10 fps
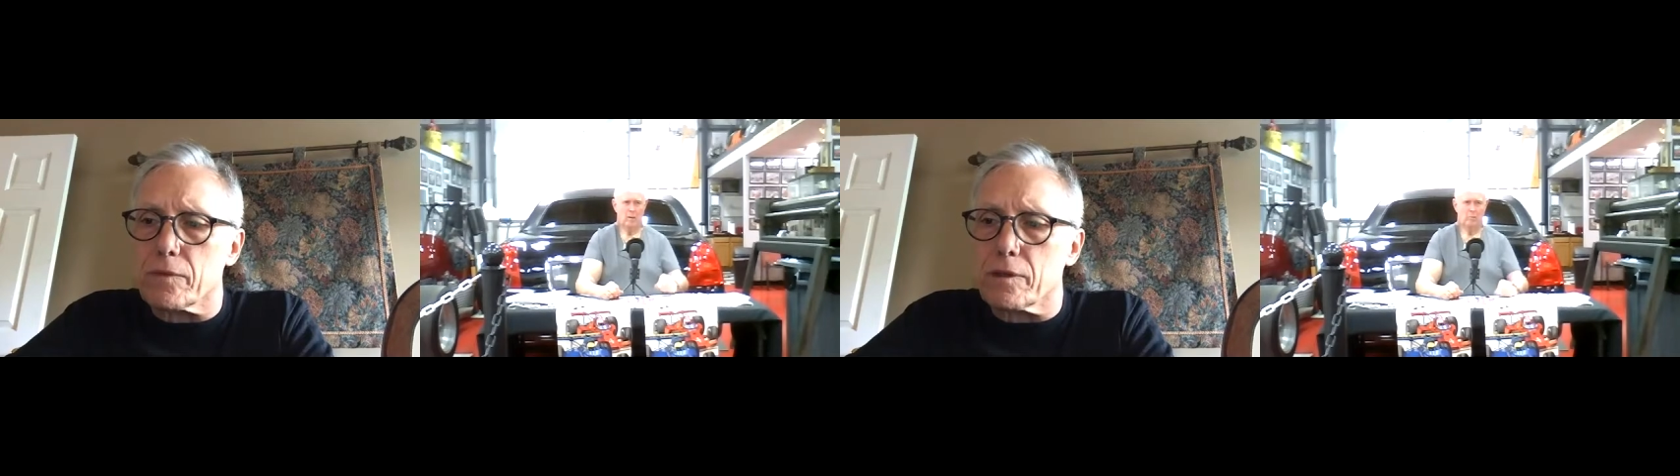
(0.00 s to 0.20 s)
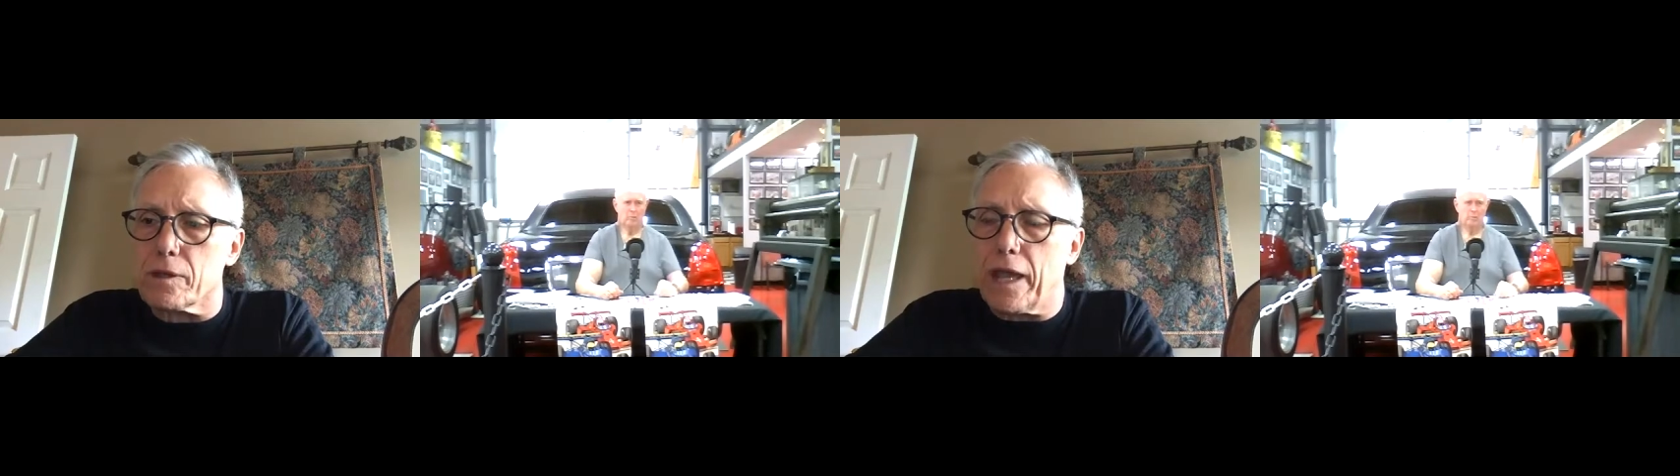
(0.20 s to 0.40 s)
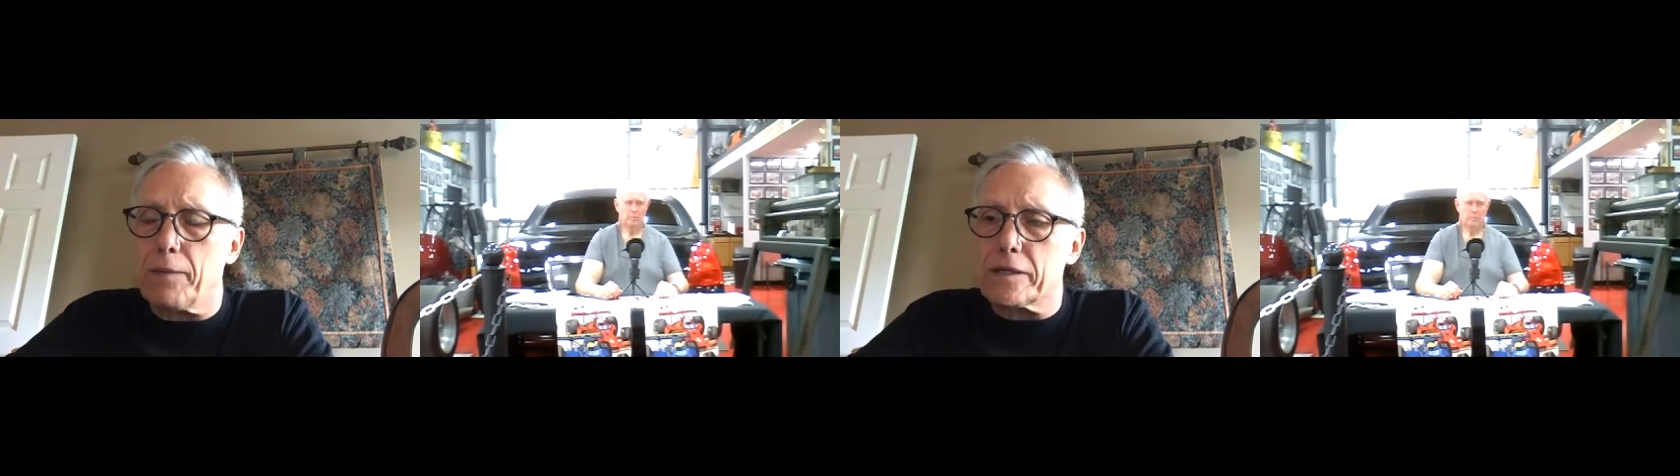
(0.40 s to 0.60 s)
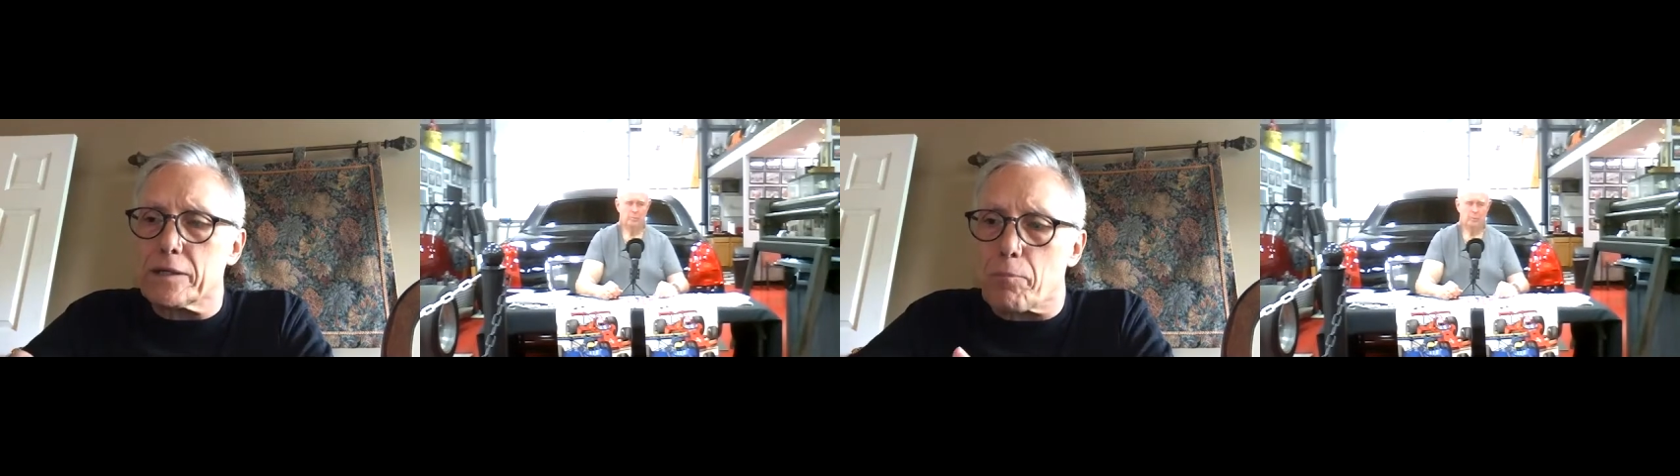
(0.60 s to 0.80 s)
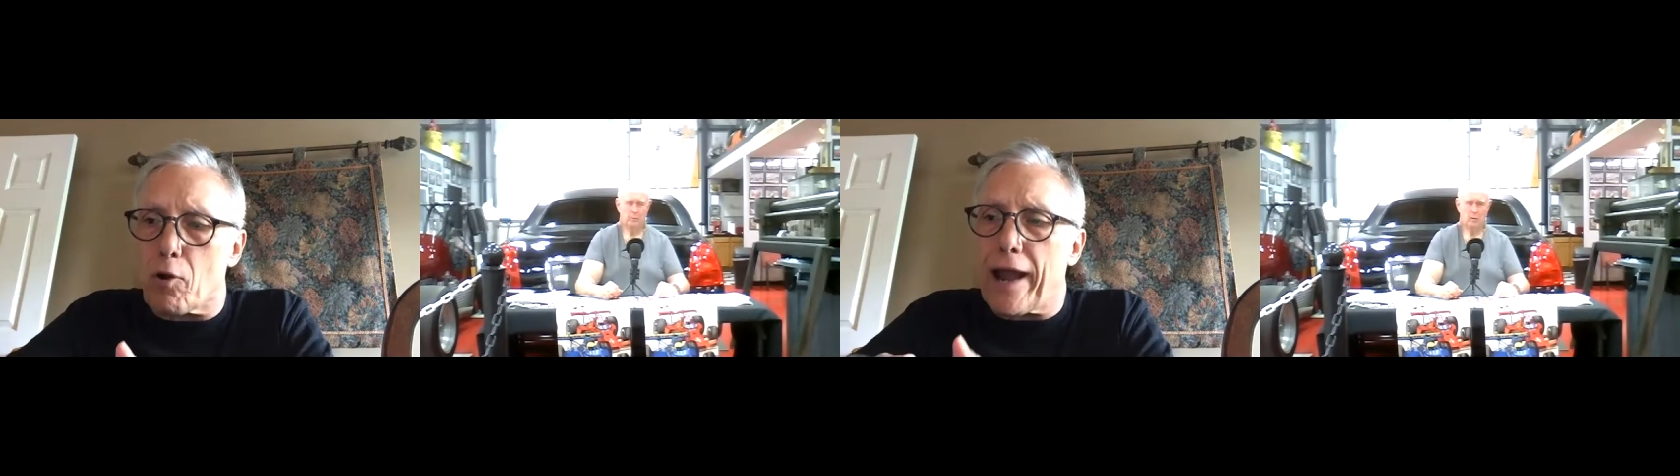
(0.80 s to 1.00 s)
came into
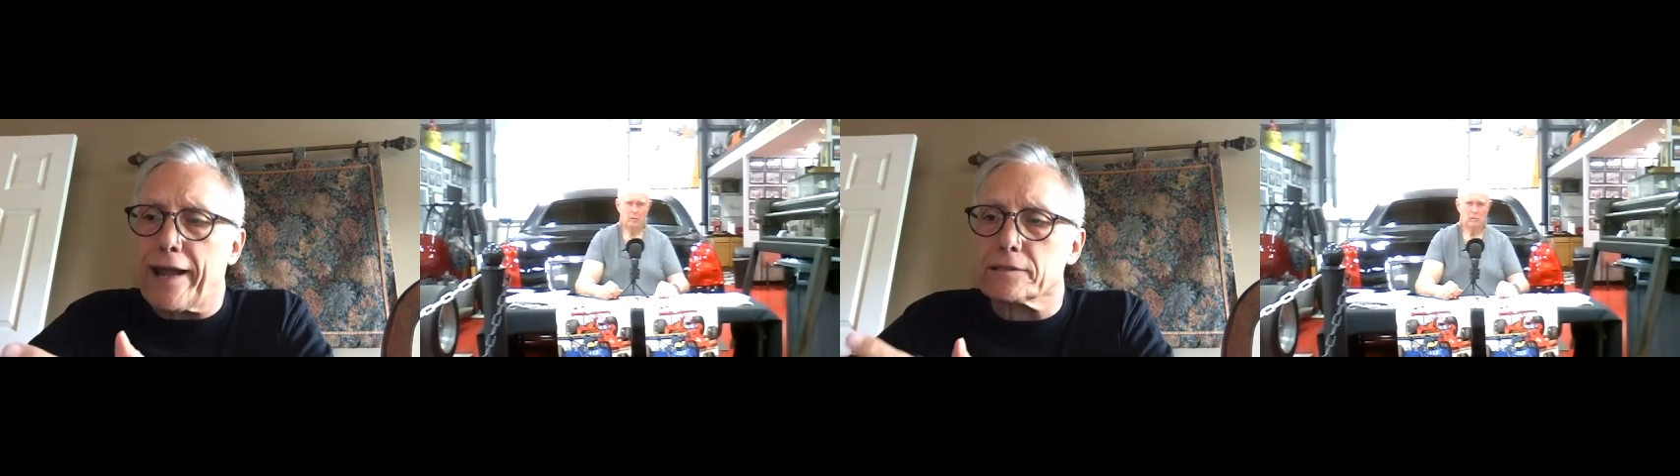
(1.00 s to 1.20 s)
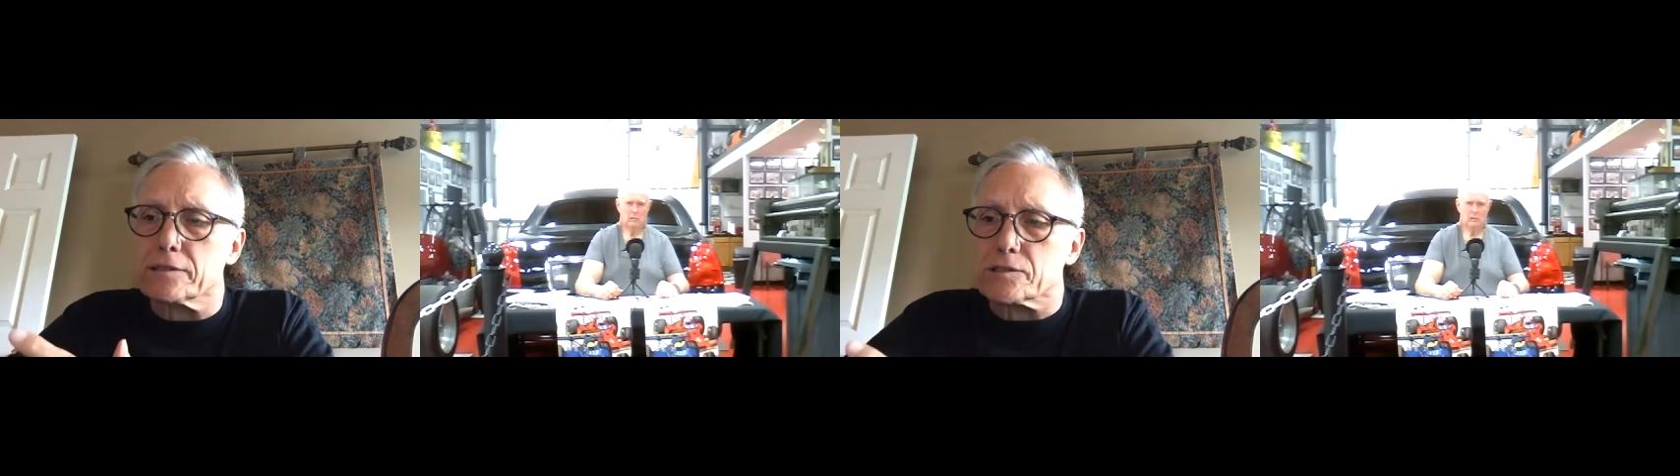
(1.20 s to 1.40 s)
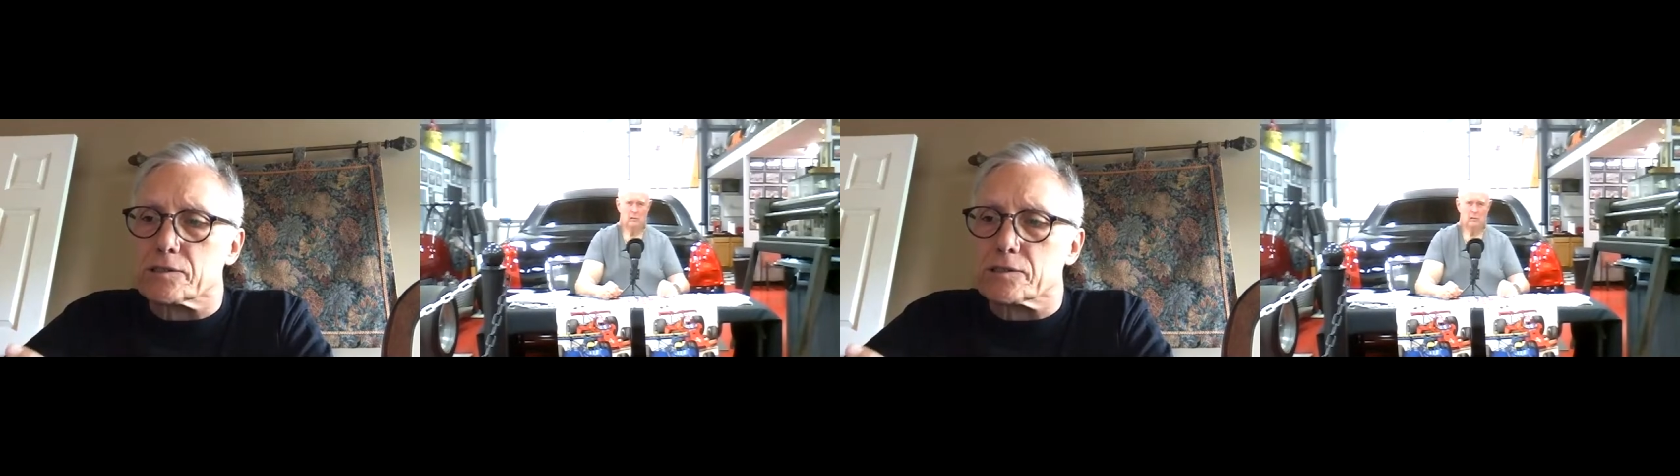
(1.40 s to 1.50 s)
practice